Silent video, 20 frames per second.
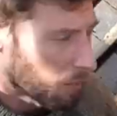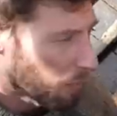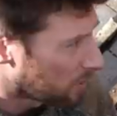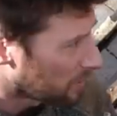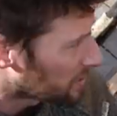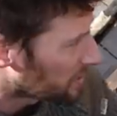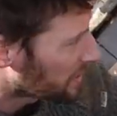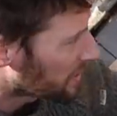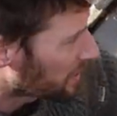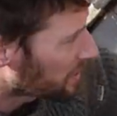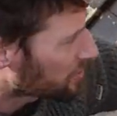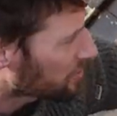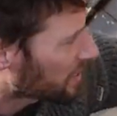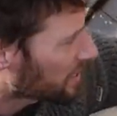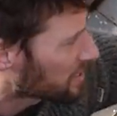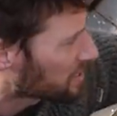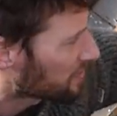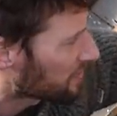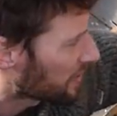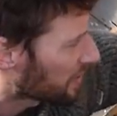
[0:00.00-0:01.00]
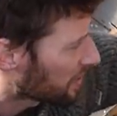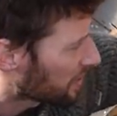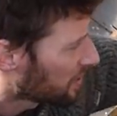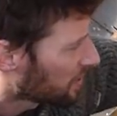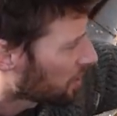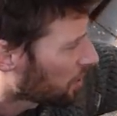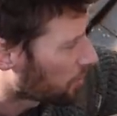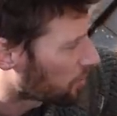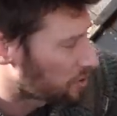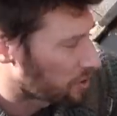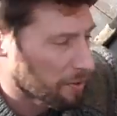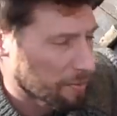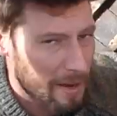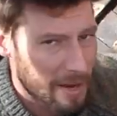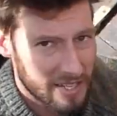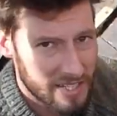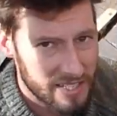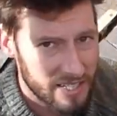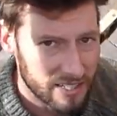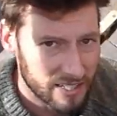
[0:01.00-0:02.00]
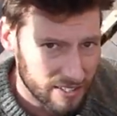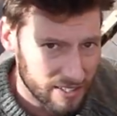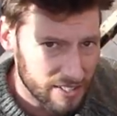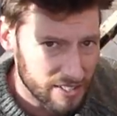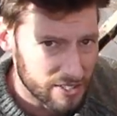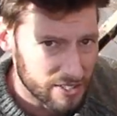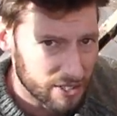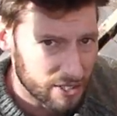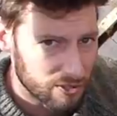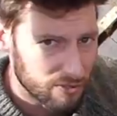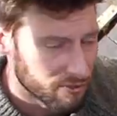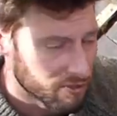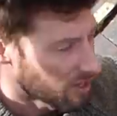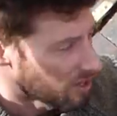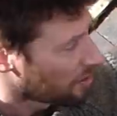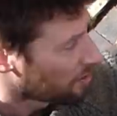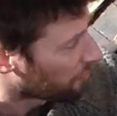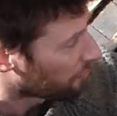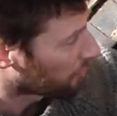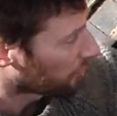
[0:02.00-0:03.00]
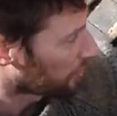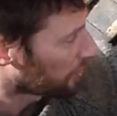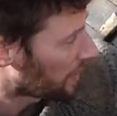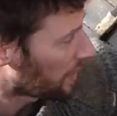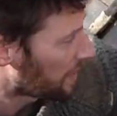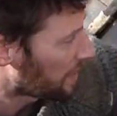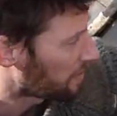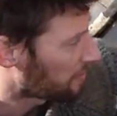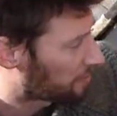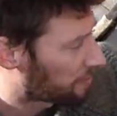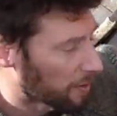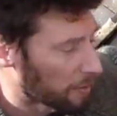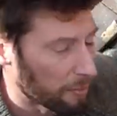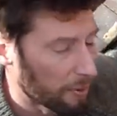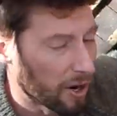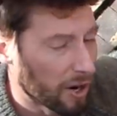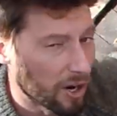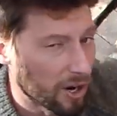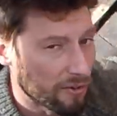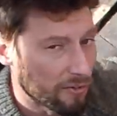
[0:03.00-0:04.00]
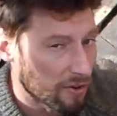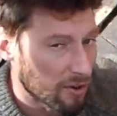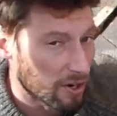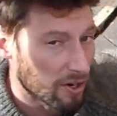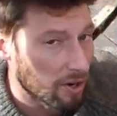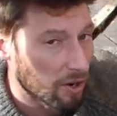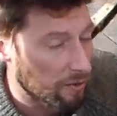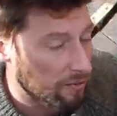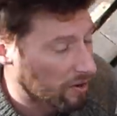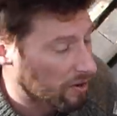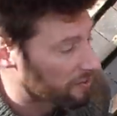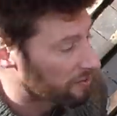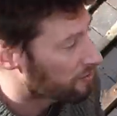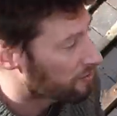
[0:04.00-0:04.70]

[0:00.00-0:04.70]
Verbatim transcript: we want to then transfer onto the backside of this curve for uh, the front part of our, of our